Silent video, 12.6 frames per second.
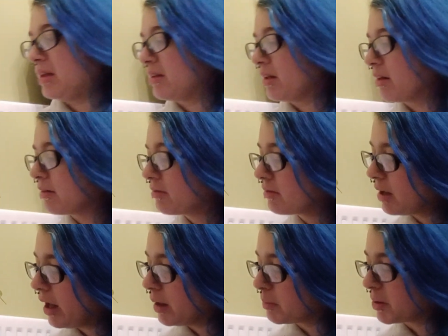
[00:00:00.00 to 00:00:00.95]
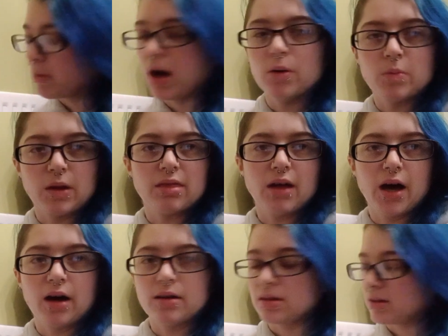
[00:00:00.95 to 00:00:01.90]
And they'll help you out with
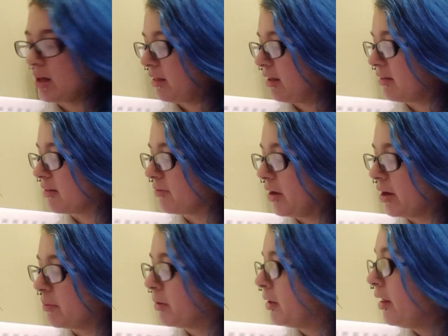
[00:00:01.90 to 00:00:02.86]
that. I did get that as a vibe.